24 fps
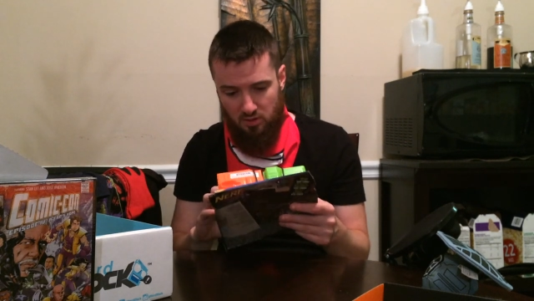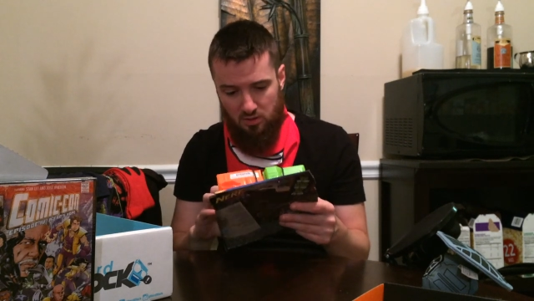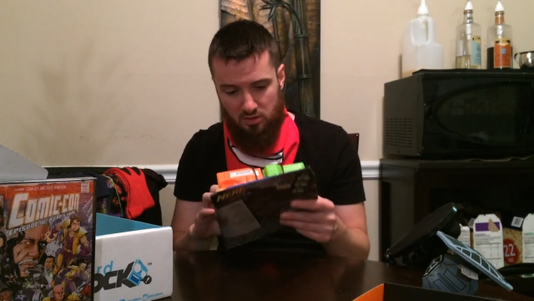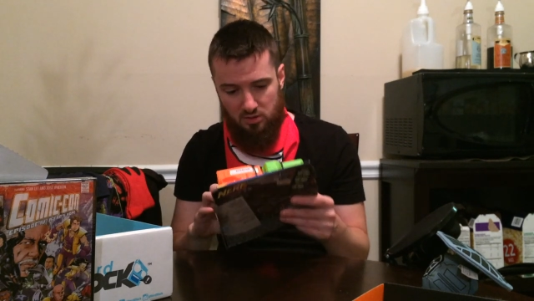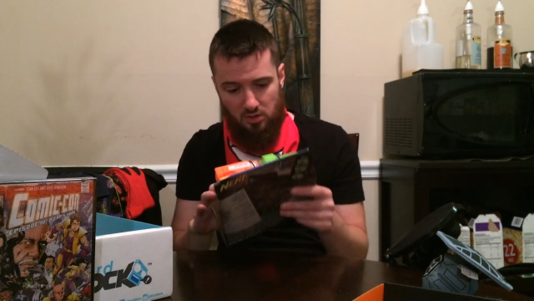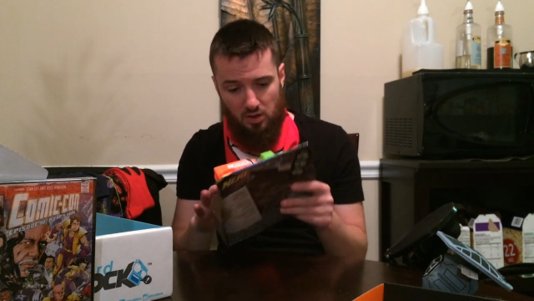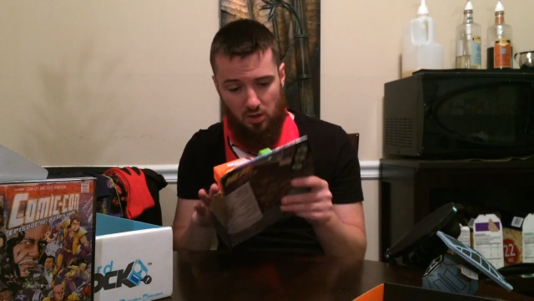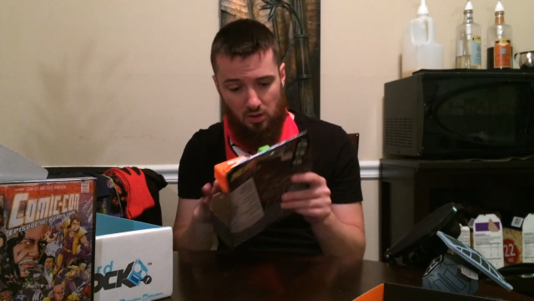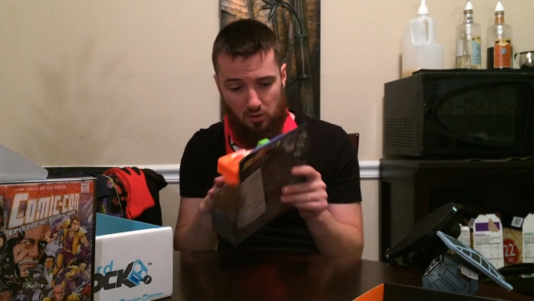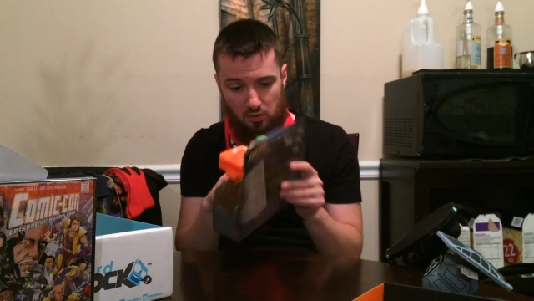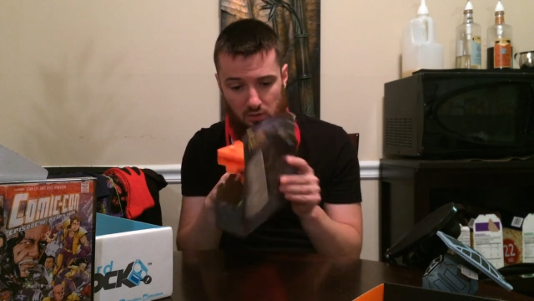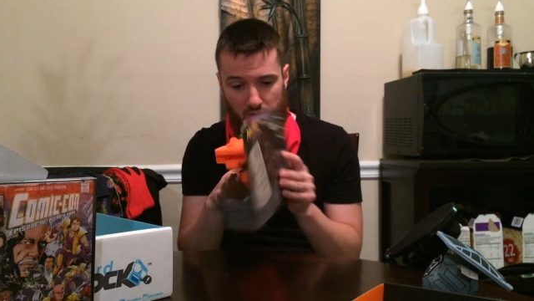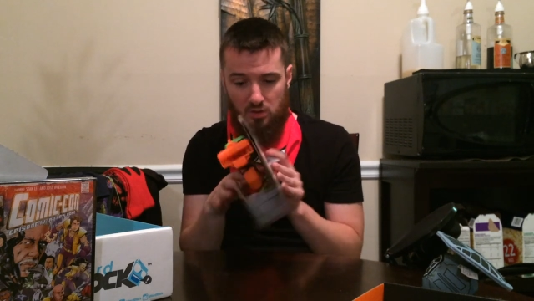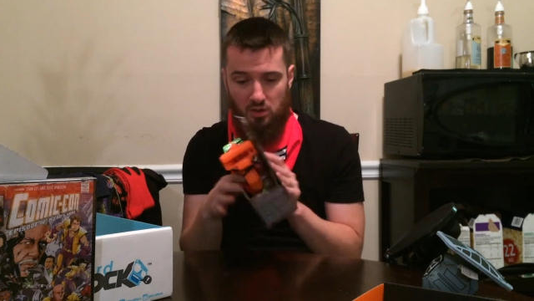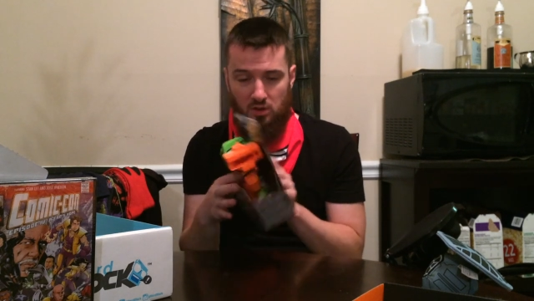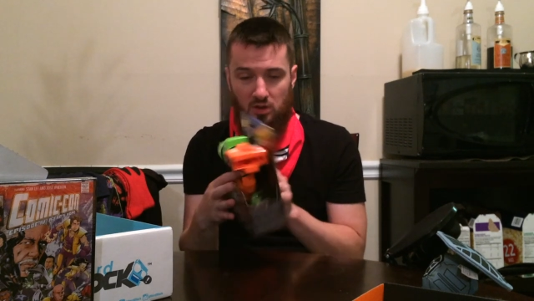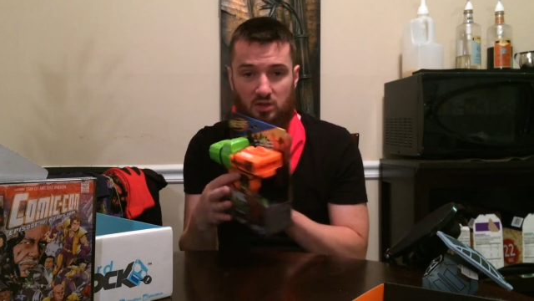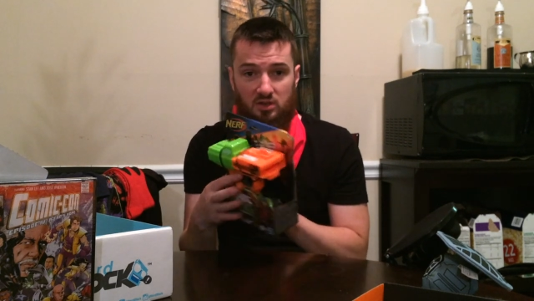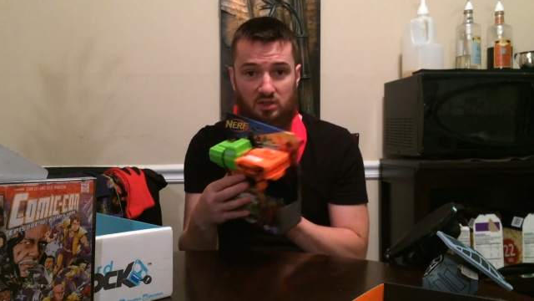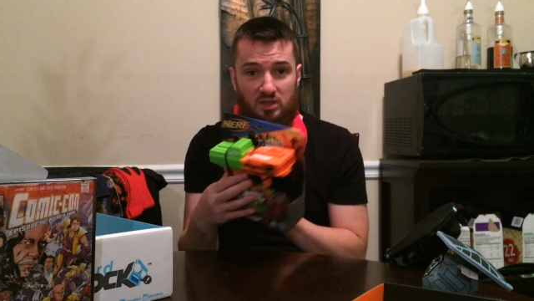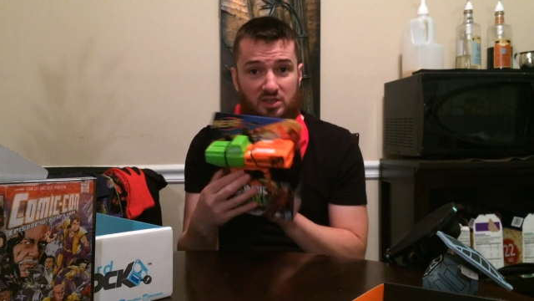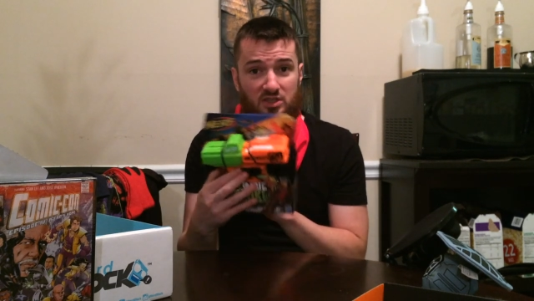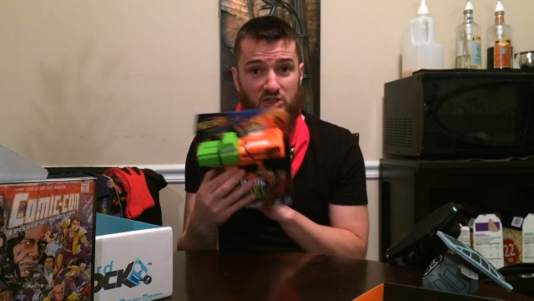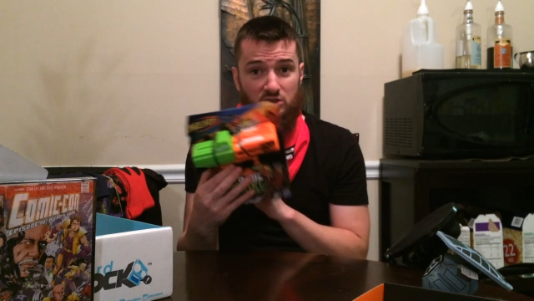So
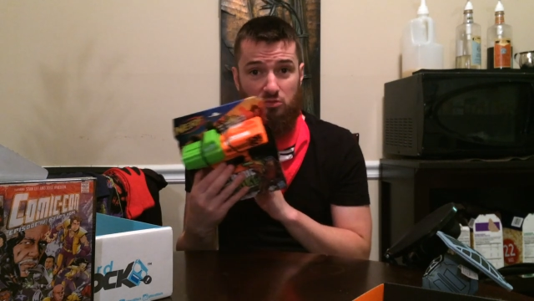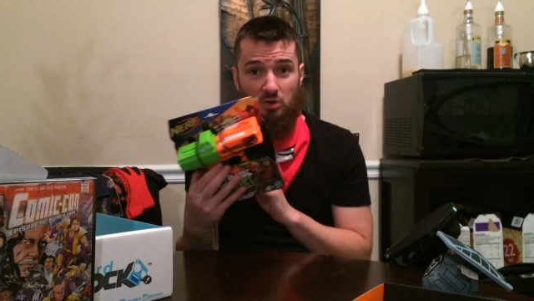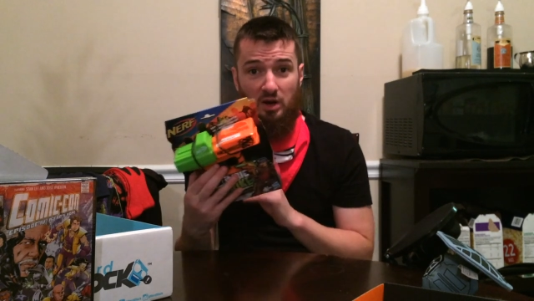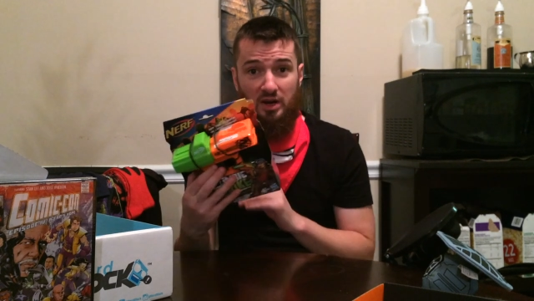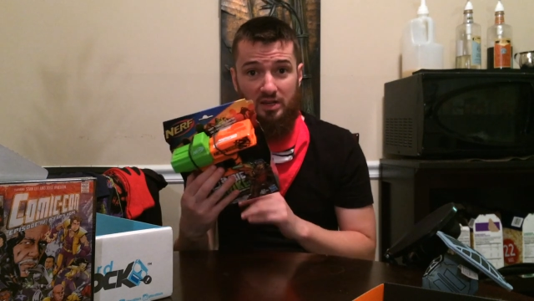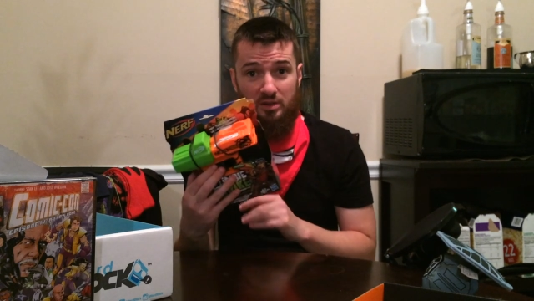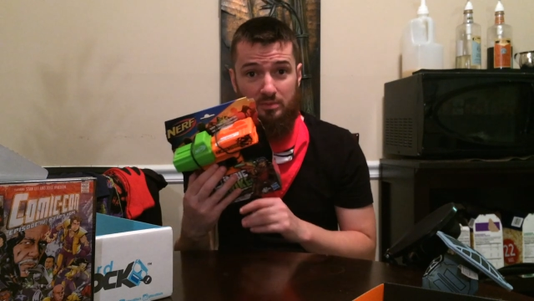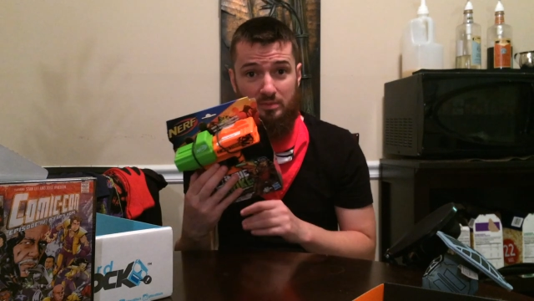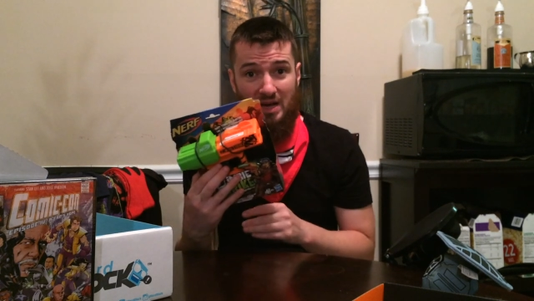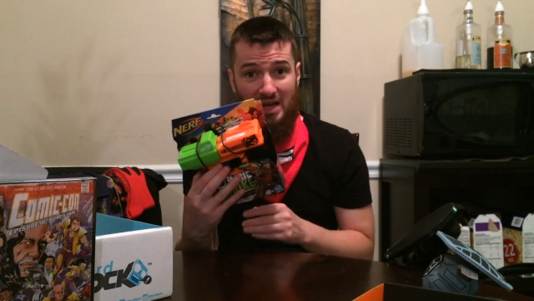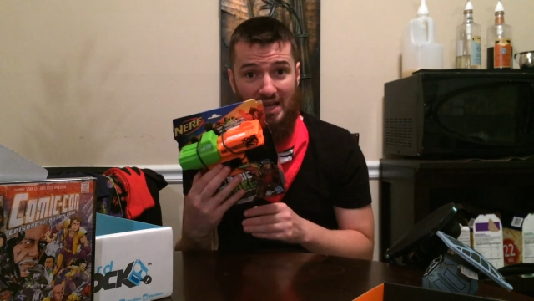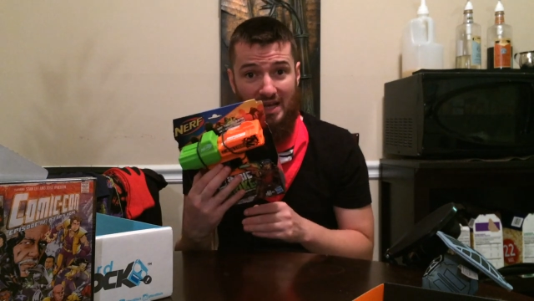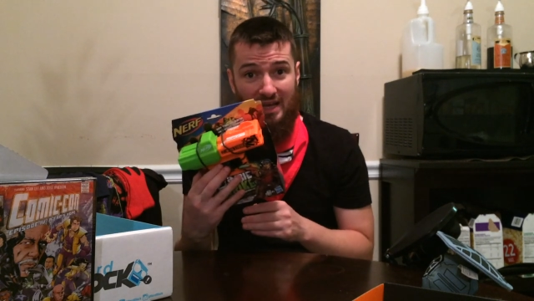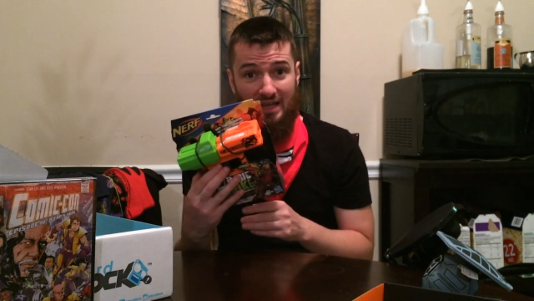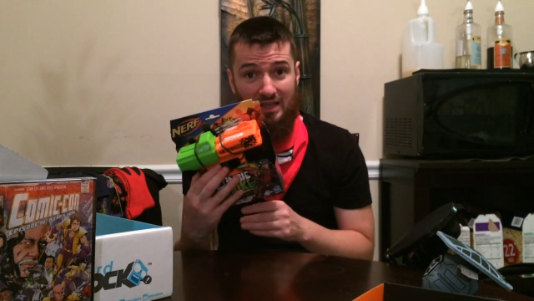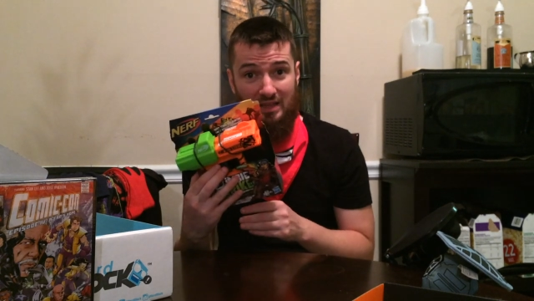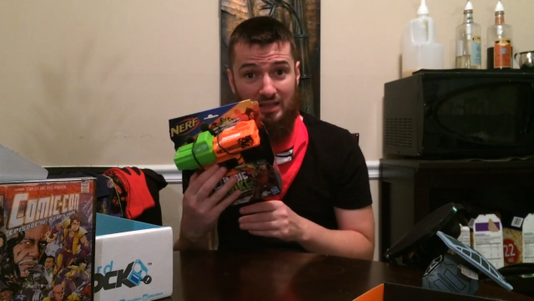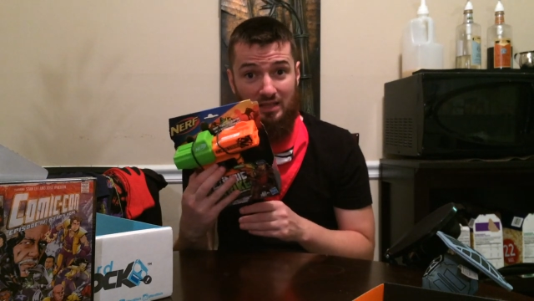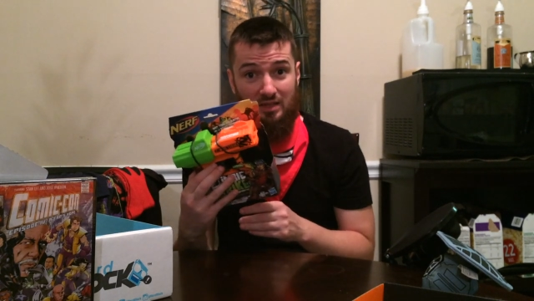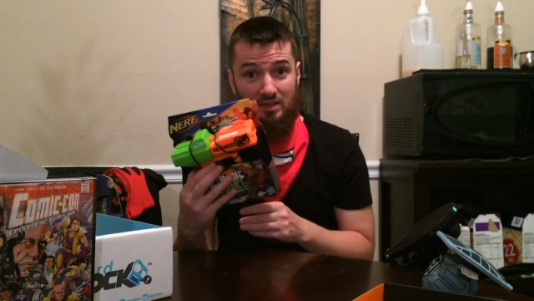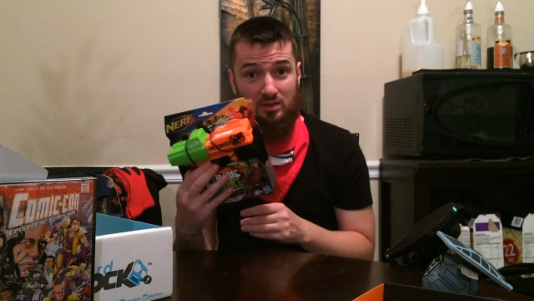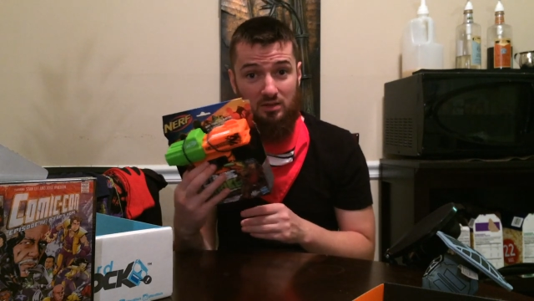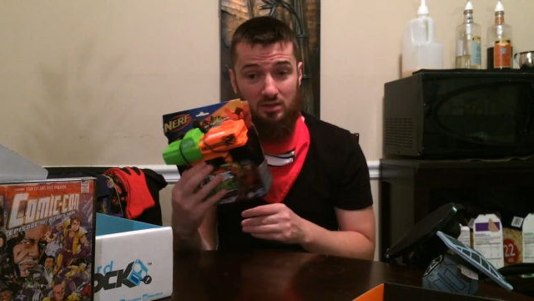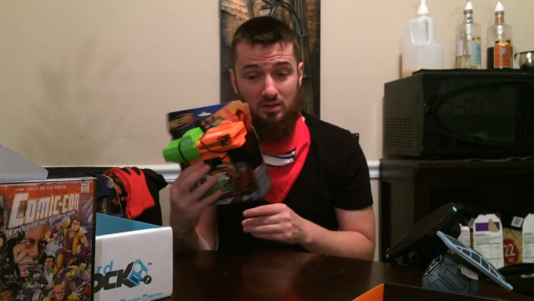this is right in my alley.